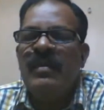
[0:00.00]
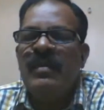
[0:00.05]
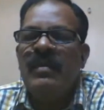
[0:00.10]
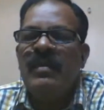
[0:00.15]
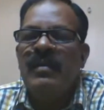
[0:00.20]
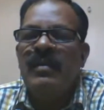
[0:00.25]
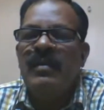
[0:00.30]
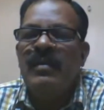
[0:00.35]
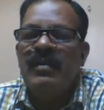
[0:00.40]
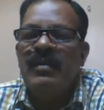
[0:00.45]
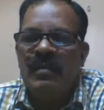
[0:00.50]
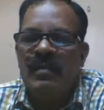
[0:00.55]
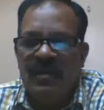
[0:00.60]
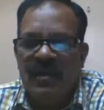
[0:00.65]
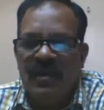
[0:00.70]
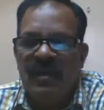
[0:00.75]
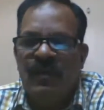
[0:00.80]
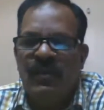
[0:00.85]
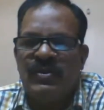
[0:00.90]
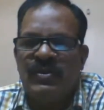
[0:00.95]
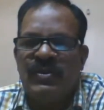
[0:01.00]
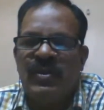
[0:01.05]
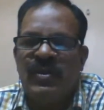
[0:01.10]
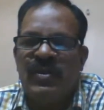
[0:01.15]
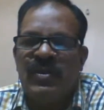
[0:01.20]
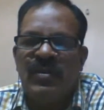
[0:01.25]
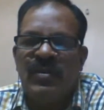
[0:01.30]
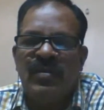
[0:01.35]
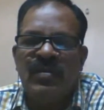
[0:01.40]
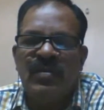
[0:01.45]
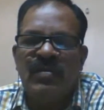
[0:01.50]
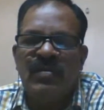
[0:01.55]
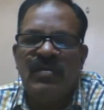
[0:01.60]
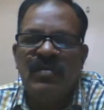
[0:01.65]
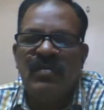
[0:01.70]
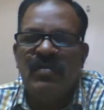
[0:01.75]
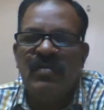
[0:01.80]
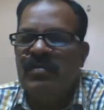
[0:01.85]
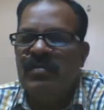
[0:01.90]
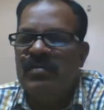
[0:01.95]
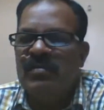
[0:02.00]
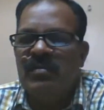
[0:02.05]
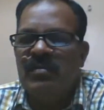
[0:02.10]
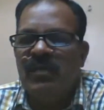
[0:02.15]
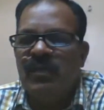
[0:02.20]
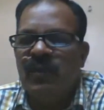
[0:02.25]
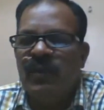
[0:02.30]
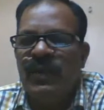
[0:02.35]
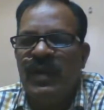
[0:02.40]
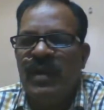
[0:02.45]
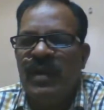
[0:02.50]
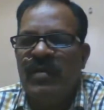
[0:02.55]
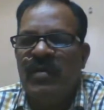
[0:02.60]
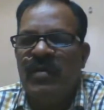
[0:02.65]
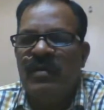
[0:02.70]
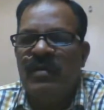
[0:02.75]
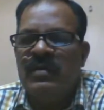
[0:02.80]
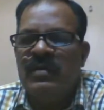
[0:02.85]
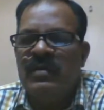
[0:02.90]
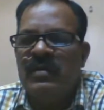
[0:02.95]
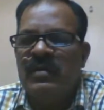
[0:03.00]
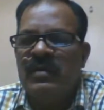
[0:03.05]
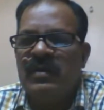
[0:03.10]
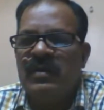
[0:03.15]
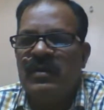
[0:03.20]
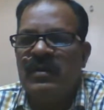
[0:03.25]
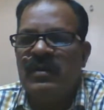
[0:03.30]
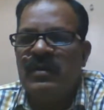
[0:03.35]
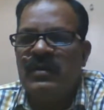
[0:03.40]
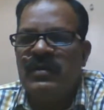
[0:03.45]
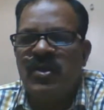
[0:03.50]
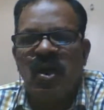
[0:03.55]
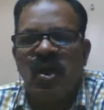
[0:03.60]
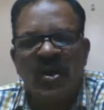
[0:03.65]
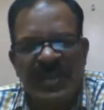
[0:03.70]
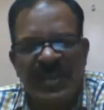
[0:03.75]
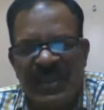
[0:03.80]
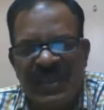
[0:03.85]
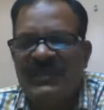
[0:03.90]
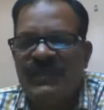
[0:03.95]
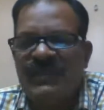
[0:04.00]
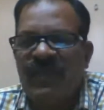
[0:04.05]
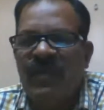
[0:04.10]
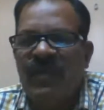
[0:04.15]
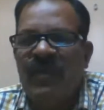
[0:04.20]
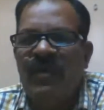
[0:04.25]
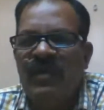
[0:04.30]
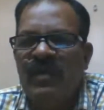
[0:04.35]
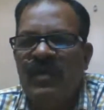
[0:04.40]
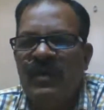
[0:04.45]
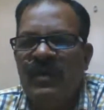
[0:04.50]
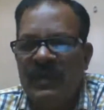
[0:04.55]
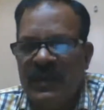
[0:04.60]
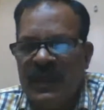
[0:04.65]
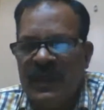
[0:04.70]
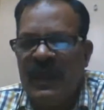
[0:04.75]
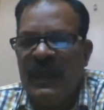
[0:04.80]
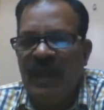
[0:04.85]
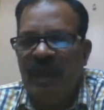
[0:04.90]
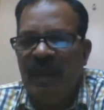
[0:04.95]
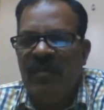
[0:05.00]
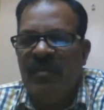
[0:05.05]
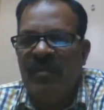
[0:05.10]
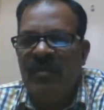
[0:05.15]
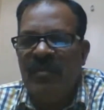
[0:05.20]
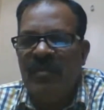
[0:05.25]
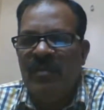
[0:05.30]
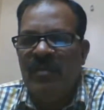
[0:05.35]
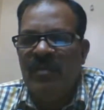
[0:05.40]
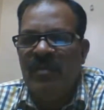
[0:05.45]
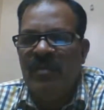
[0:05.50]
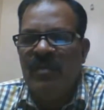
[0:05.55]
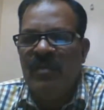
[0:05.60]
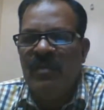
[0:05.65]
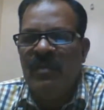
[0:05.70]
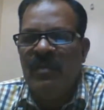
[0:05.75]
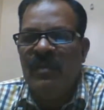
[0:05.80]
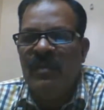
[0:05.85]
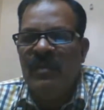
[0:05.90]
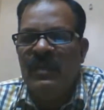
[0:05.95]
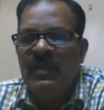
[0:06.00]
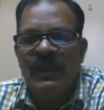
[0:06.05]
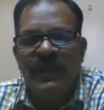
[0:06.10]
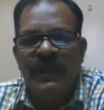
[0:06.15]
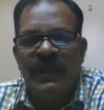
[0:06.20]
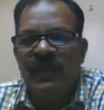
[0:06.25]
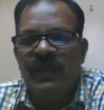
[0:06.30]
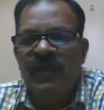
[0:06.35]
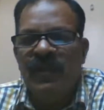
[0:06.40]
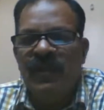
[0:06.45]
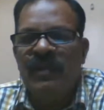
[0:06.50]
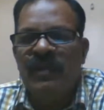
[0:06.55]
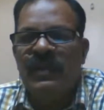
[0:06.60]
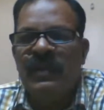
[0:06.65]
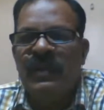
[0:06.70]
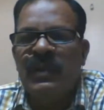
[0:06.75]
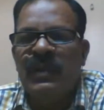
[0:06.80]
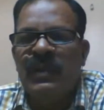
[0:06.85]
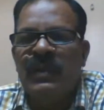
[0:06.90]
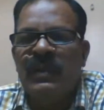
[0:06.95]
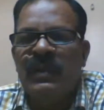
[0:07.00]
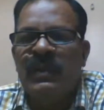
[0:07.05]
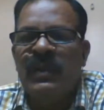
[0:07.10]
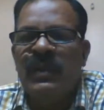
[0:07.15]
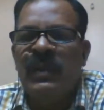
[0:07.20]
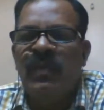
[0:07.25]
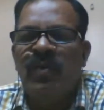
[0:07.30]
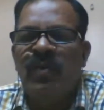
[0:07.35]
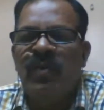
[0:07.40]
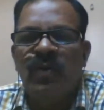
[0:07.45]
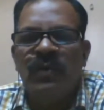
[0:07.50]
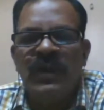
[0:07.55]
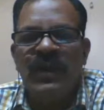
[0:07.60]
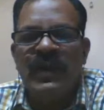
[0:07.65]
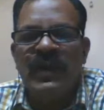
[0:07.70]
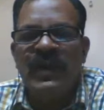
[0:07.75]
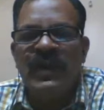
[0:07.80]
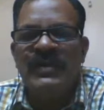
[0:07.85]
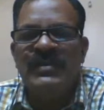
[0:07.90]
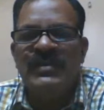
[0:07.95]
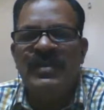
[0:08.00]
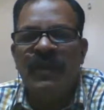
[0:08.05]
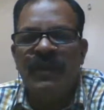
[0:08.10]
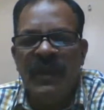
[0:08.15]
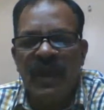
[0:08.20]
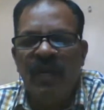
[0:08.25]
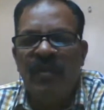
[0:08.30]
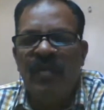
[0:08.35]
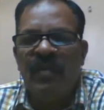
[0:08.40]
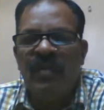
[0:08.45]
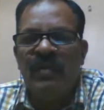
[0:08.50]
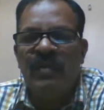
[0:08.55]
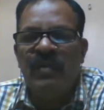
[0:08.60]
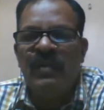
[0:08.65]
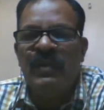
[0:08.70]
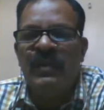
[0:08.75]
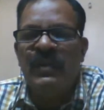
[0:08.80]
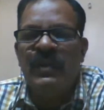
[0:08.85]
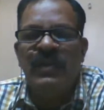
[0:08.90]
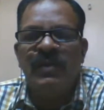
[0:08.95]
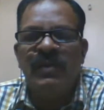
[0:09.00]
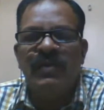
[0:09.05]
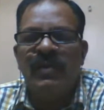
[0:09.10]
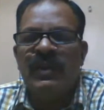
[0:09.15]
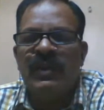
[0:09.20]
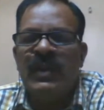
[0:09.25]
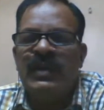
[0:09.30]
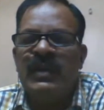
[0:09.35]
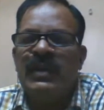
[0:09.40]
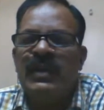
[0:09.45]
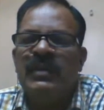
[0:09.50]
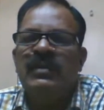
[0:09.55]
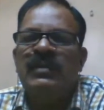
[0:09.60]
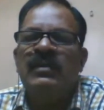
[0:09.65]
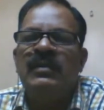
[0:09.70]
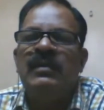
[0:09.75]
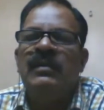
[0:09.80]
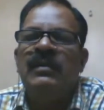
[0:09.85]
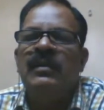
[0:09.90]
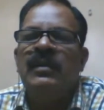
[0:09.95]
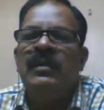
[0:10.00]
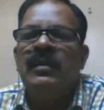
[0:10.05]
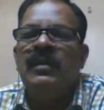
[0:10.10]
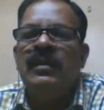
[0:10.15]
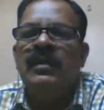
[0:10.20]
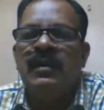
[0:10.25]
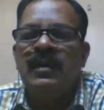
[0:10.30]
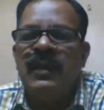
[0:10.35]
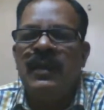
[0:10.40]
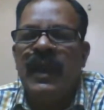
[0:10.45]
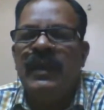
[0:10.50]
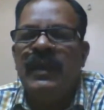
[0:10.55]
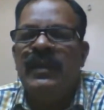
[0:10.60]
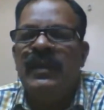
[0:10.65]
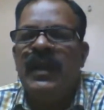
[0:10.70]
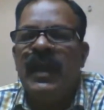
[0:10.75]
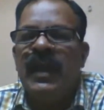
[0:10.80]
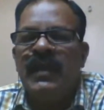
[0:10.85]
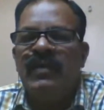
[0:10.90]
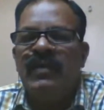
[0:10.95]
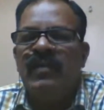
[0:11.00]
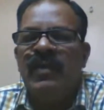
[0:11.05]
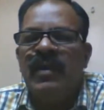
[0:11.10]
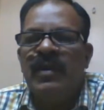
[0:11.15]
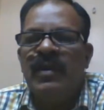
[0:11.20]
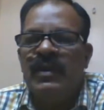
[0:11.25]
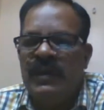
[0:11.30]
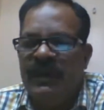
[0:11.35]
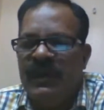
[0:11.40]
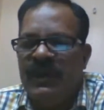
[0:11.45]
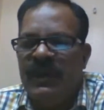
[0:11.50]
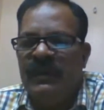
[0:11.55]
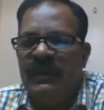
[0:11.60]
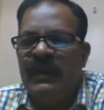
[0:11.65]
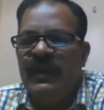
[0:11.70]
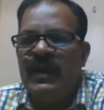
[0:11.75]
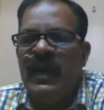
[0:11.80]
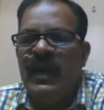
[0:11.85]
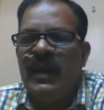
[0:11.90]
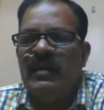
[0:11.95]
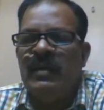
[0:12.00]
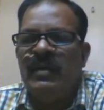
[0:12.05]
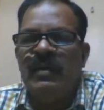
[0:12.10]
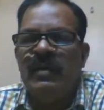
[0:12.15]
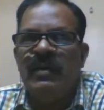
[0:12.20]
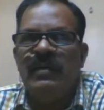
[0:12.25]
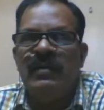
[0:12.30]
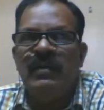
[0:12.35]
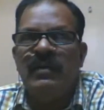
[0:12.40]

uh, almost all um, we are not successful till now. Even though the, the growth rate has come down, you know that in 1991, uh, even even nine, uh,